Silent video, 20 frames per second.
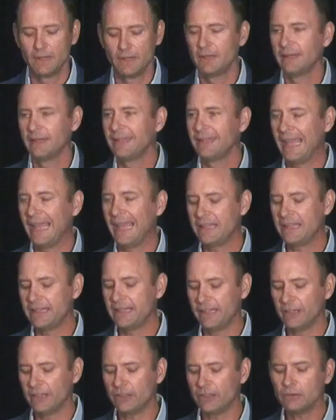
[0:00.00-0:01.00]
Ken
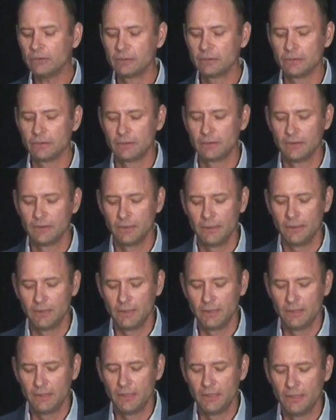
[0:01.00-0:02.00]
Gill.
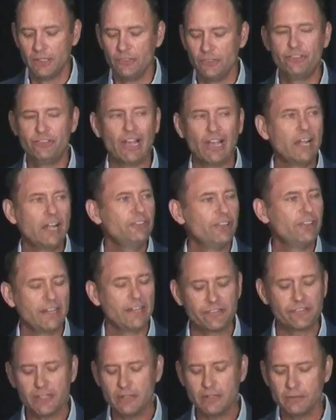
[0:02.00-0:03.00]
John
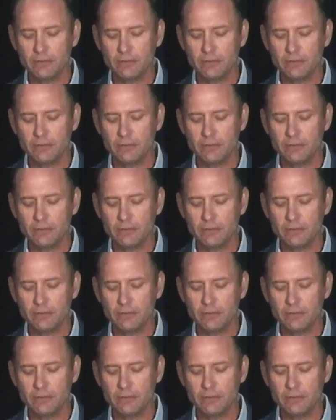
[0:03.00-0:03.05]
Jensen.